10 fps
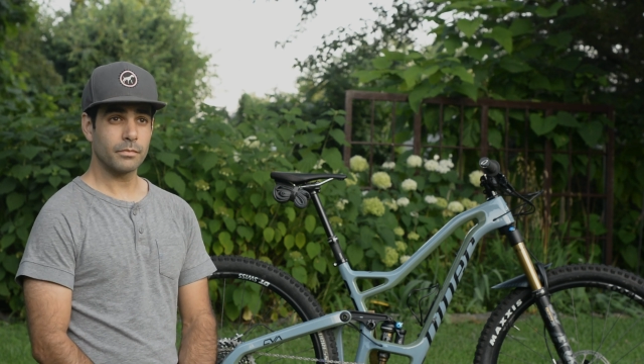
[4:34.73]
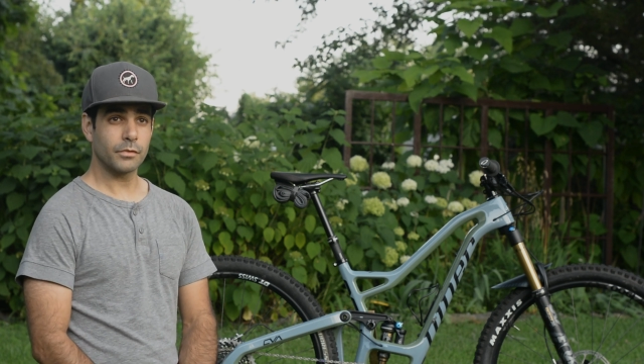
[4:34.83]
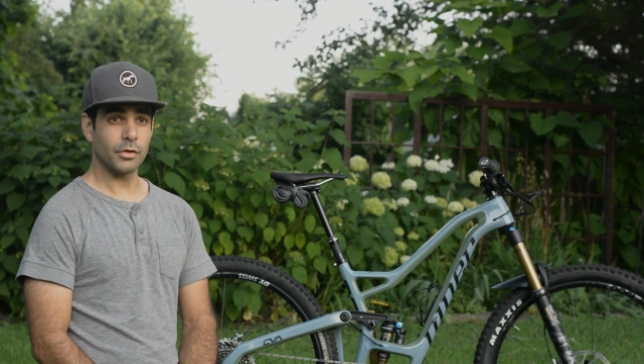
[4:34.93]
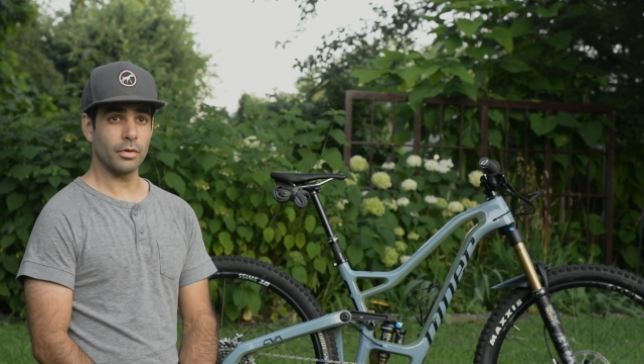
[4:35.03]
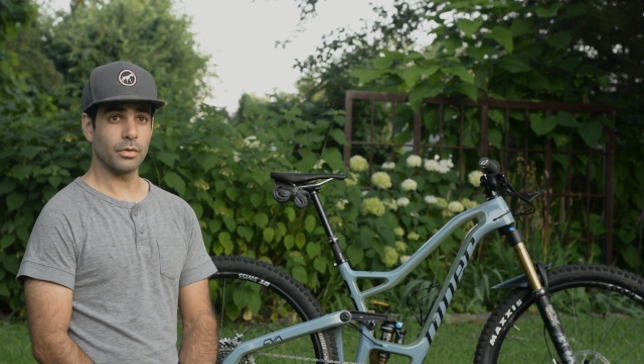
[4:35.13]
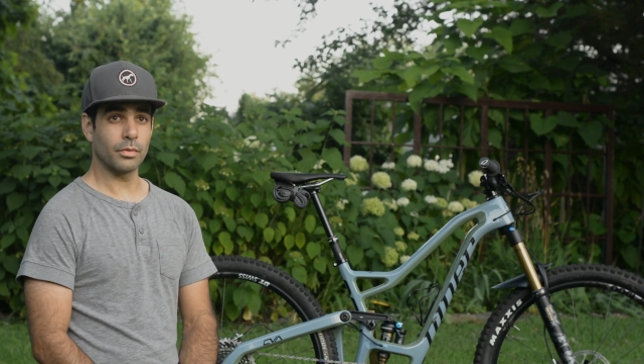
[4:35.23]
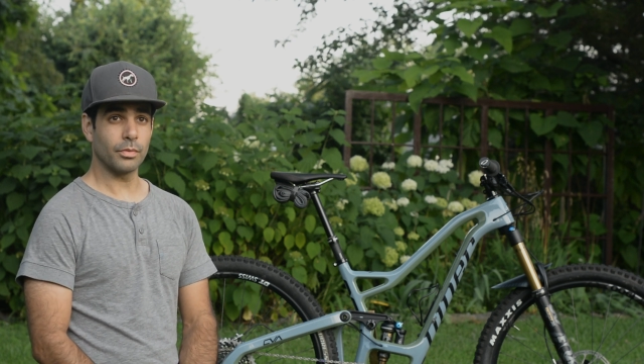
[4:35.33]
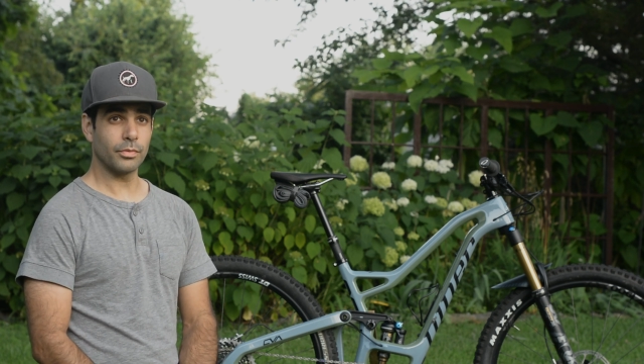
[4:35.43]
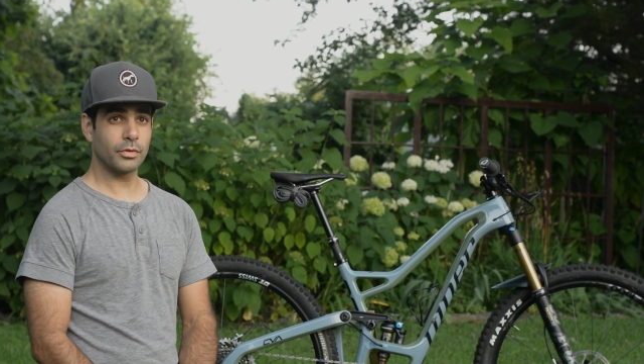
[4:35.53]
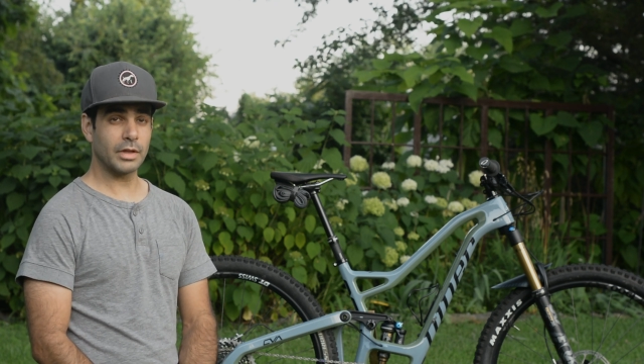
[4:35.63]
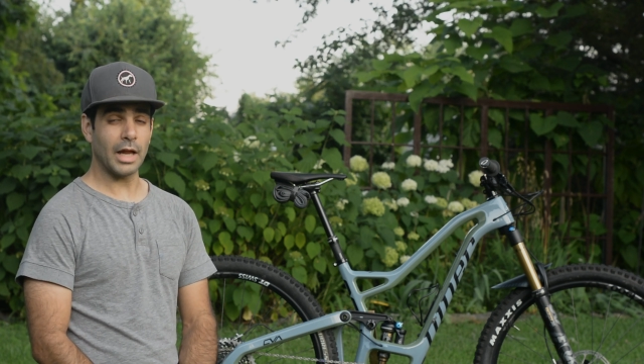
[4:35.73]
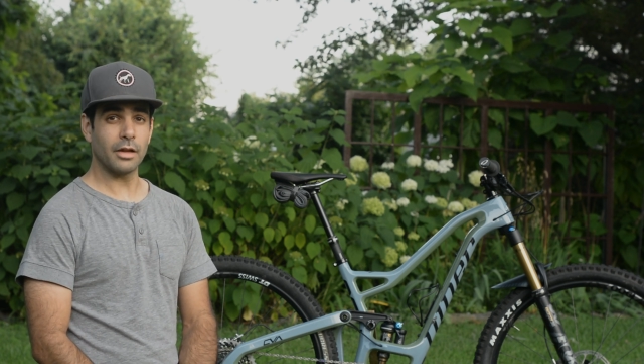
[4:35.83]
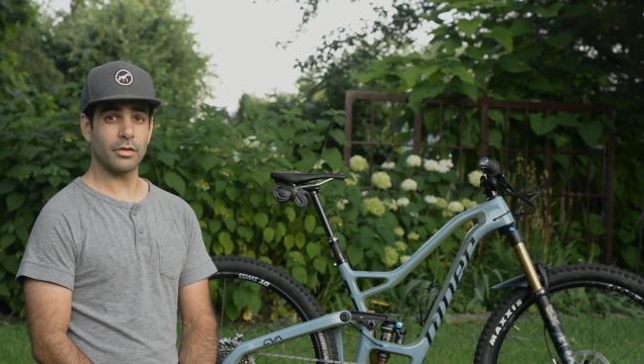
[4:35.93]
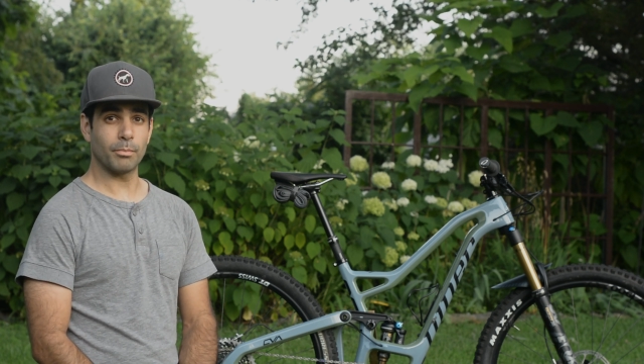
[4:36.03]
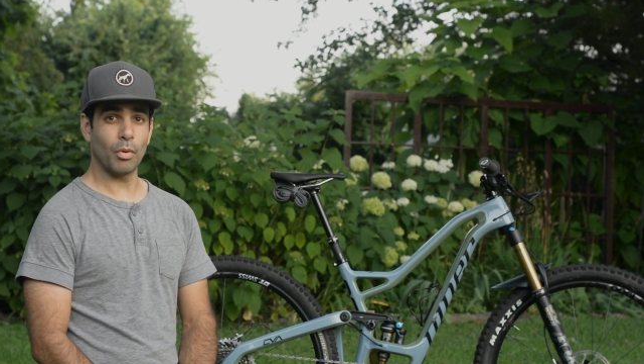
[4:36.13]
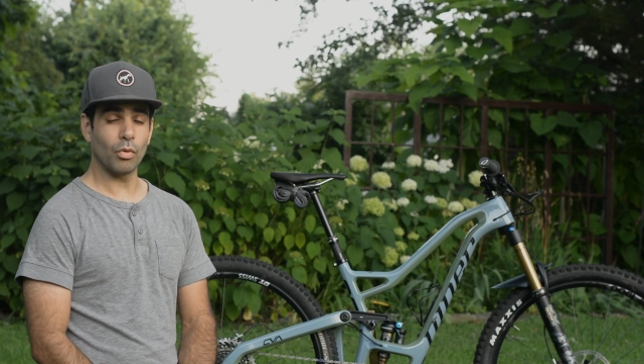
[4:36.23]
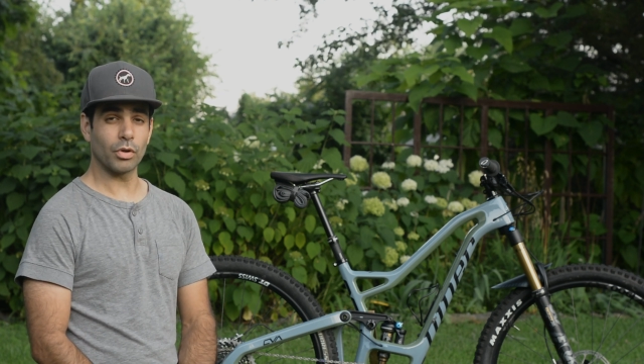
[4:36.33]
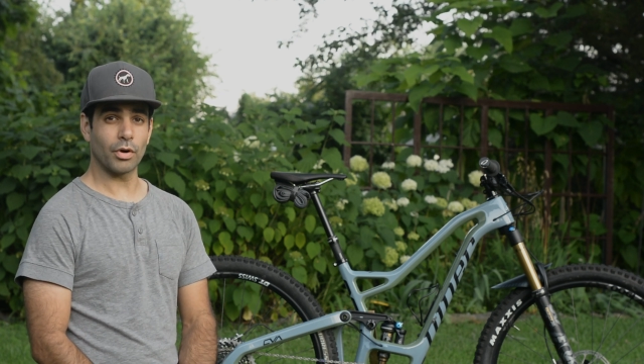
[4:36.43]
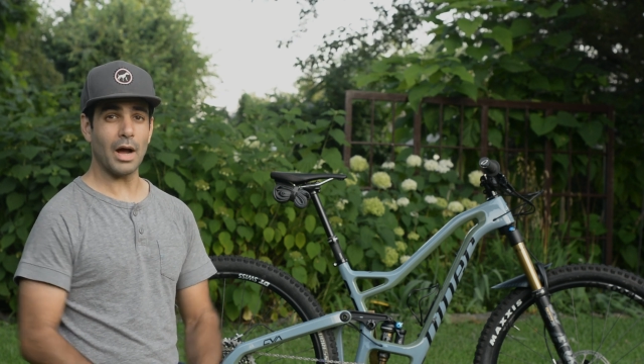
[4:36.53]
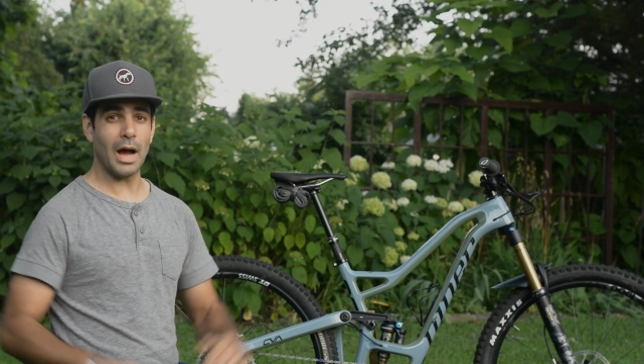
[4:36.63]
so kind of the
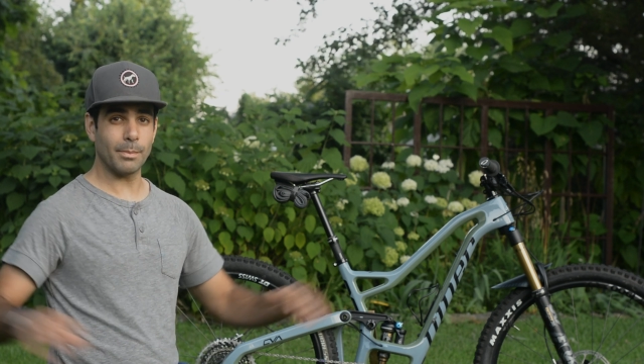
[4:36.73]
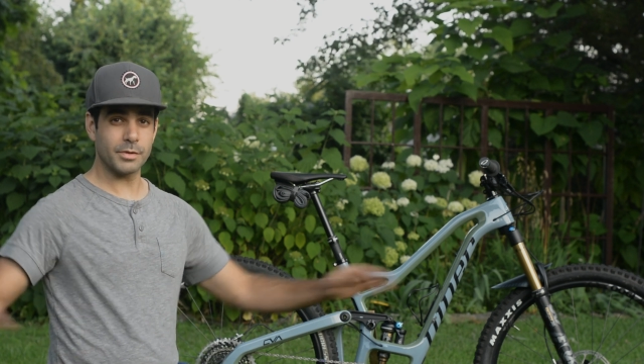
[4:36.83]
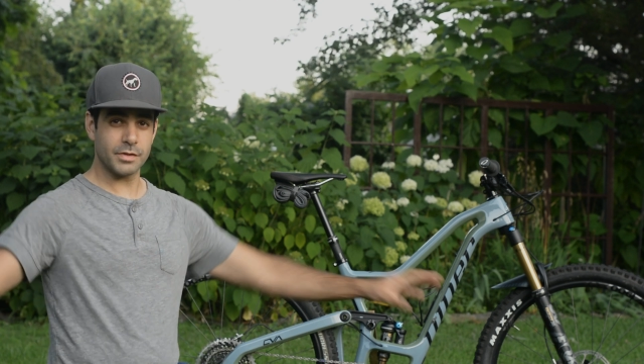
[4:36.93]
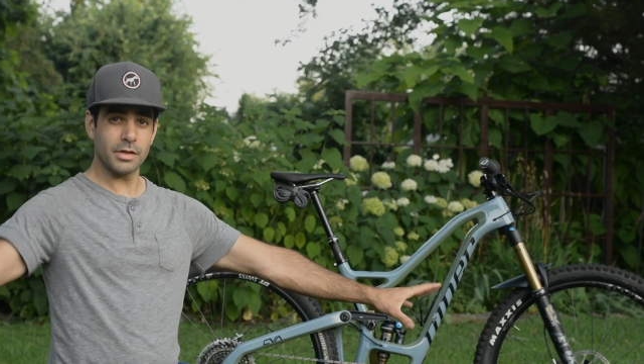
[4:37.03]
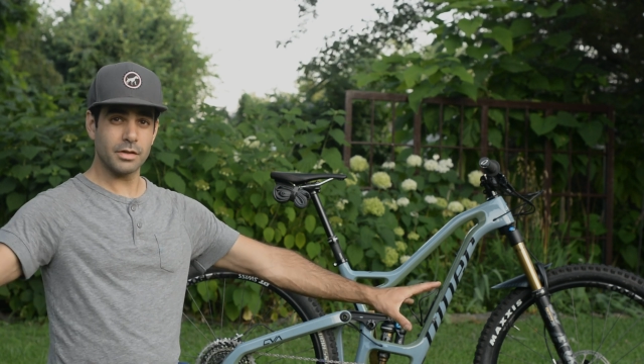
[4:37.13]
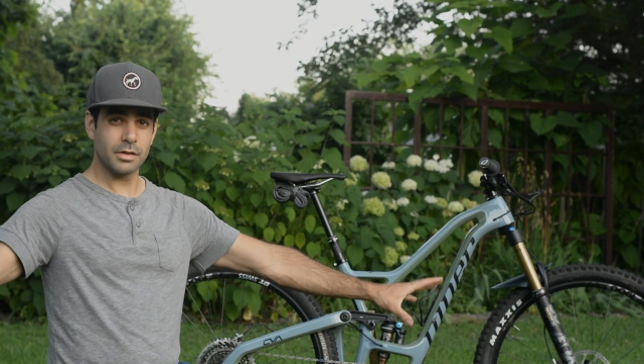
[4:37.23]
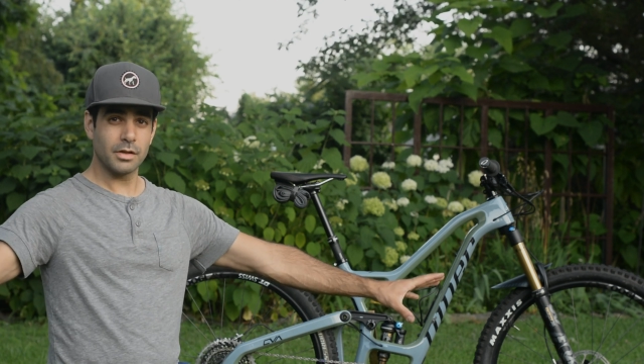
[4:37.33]
polar opposite.